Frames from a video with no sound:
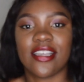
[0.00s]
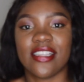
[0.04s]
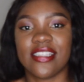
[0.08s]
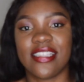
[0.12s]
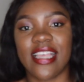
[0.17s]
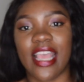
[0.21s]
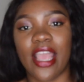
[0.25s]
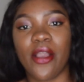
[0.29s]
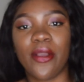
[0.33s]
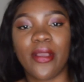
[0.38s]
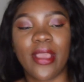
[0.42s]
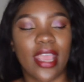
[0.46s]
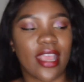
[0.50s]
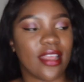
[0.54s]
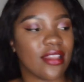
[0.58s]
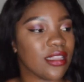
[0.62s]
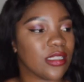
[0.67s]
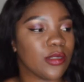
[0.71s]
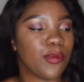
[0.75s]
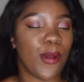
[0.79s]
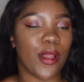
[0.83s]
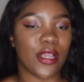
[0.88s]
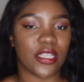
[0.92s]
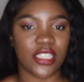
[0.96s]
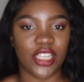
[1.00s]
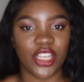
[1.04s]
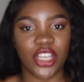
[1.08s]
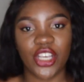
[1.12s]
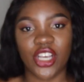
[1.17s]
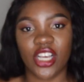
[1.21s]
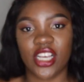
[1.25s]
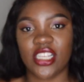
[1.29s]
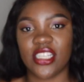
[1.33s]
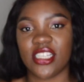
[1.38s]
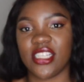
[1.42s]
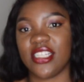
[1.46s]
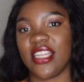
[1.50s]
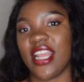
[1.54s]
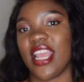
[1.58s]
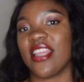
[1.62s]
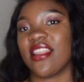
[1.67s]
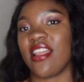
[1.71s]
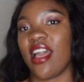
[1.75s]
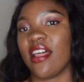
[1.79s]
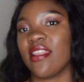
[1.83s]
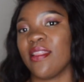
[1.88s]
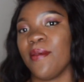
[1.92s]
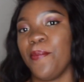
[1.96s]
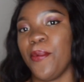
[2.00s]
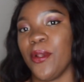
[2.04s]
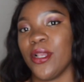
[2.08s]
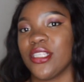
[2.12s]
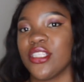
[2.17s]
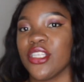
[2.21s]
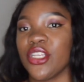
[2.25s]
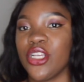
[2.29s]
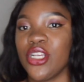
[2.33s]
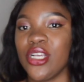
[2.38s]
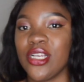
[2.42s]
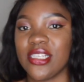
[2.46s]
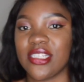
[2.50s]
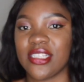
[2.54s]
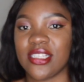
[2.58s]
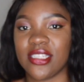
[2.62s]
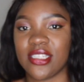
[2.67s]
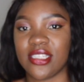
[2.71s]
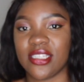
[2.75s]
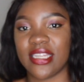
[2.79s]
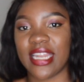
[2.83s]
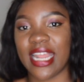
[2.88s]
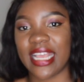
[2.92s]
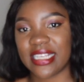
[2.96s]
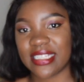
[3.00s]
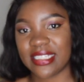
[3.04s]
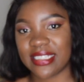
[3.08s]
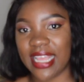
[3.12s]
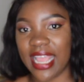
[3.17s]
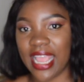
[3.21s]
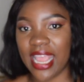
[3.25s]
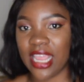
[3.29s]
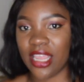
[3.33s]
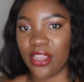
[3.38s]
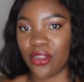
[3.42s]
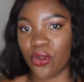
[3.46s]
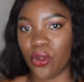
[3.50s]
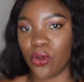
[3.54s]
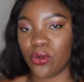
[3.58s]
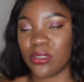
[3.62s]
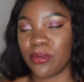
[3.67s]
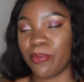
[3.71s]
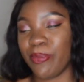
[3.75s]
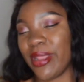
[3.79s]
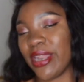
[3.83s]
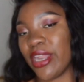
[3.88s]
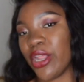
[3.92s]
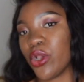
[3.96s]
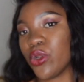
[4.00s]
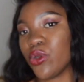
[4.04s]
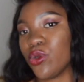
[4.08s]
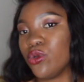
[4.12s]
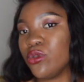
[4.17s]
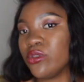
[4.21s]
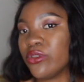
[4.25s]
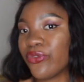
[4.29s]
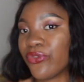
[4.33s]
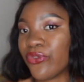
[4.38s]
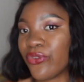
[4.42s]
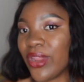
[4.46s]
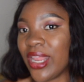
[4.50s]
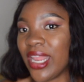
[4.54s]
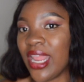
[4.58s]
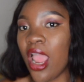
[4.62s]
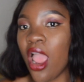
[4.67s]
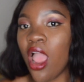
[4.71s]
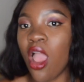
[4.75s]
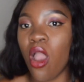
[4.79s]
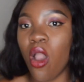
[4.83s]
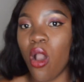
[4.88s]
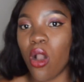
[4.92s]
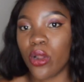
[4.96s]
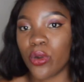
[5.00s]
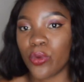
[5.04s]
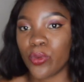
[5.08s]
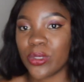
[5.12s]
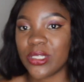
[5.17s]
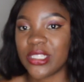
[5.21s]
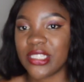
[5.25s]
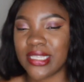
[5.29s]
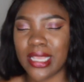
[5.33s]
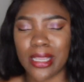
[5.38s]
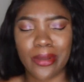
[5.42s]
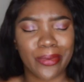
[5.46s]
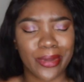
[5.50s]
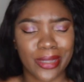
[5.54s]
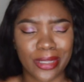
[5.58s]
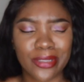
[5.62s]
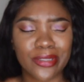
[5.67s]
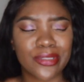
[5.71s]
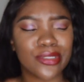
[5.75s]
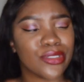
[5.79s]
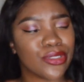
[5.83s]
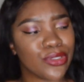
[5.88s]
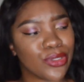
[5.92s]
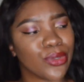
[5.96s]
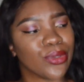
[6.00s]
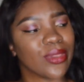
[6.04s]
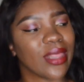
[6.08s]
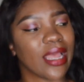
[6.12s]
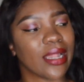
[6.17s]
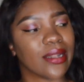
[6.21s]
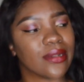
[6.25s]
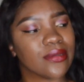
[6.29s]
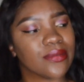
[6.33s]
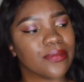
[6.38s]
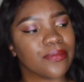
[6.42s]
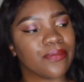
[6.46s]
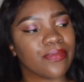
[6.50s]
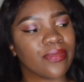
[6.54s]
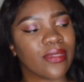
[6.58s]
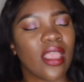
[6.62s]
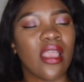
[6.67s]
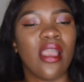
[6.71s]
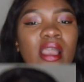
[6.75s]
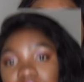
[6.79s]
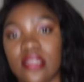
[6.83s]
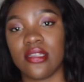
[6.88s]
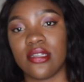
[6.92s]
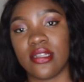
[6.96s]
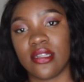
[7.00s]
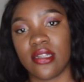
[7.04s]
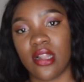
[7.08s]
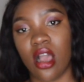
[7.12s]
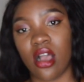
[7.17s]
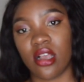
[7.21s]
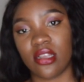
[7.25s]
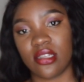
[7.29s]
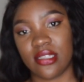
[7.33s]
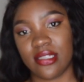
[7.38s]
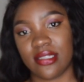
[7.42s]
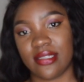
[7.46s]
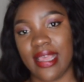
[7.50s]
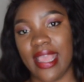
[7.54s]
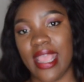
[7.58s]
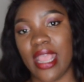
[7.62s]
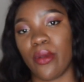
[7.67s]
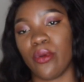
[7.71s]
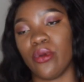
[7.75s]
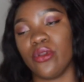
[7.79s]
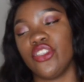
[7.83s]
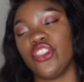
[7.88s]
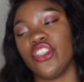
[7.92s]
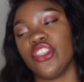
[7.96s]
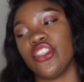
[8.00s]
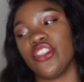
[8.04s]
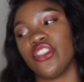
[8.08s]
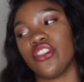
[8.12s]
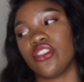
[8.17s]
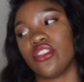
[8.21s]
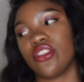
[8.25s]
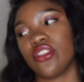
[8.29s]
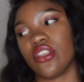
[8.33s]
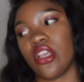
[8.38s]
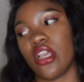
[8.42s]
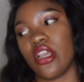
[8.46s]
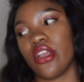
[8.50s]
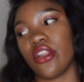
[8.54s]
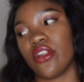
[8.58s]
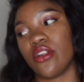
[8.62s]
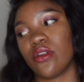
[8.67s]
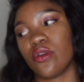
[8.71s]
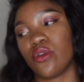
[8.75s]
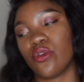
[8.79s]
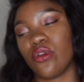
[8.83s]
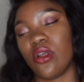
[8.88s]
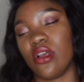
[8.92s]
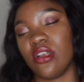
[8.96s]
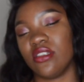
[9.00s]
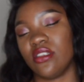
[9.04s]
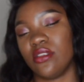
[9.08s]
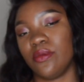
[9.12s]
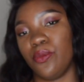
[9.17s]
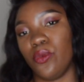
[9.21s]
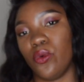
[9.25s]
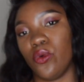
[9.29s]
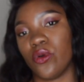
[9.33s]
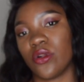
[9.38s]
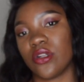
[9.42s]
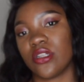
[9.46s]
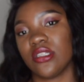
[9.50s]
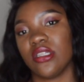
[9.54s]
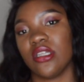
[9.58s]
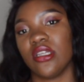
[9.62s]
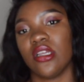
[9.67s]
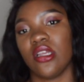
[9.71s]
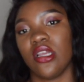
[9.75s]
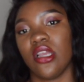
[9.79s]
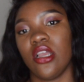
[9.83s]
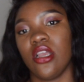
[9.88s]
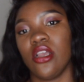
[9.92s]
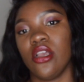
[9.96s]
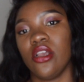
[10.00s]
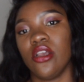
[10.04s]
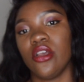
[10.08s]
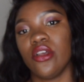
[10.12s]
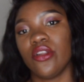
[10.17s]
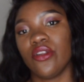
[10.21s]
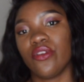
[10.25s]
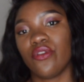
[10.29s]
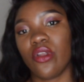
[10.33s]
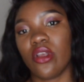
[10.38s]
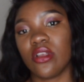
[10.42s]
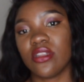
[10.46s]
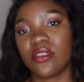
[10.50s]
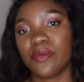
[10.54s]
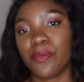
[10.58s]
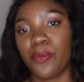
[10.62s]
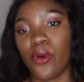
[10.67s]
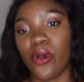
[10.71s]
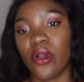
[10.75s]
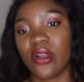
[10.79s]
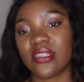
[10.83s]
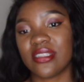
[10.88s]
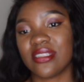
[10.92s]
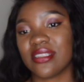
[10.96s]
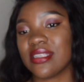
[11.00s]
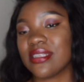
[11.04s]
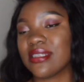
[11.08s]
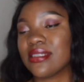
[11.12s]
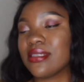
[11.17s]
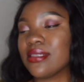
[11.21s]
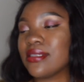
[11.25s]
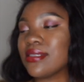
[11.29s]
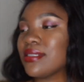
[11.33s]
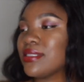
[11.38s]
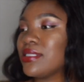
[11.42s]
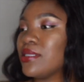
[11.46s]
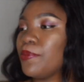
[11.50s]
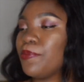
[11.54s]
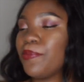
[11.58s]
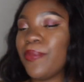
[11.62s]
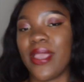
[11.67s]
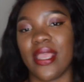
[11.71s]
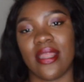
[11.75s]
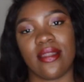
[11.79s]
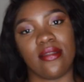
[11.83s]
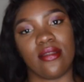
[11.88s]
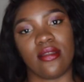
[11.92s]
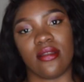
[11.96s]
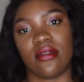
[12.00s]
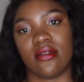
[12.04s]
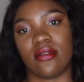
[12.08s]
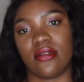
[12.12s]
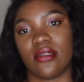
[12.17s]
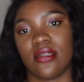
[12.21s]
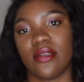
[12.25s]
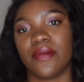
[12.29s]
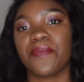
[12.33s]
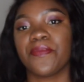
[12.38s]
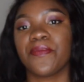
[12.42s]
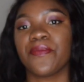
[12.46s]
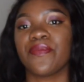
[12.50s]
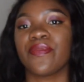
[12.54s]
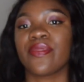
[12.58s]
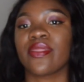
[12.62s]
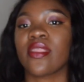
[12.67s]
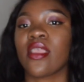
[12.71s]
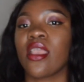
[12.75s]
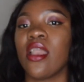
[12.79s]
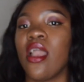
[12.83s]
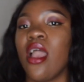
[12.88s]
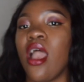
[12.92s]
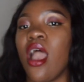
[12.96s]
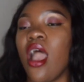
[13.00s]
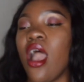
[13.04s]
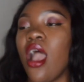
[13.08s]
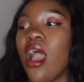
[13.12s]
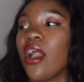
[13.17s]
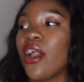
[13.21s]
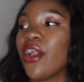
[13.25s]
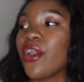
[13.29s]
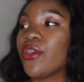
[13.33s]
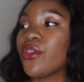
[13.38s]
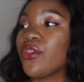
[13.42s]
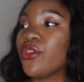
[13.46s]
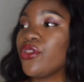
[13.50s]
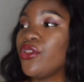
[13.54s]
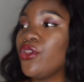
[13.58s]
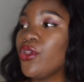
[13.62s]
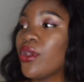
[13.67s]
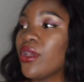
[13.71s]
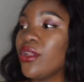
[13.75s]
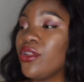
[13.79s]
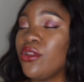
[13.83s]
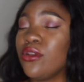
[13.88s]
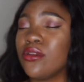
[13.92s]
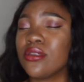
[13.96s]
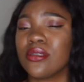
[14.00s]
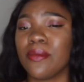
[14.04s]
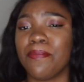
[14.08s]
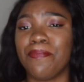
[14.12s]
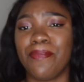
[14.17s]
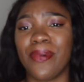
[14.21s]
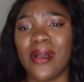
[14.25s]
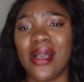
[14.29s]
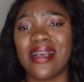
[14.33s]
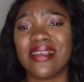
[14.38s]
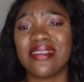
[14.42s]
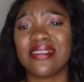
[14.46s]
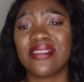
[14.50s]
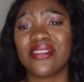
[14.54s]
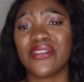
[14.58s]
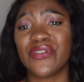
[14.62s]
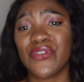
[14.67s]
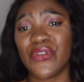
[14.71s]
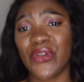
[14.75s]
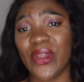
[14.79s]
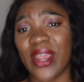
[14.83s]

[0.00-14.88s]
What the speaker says: say, okay, this person cooks today, the other person cooks the next day, you know, depending on who's free on which day. We used to do that. On to the last thing, which is transport. Transport, this is dependent. You can use a bus,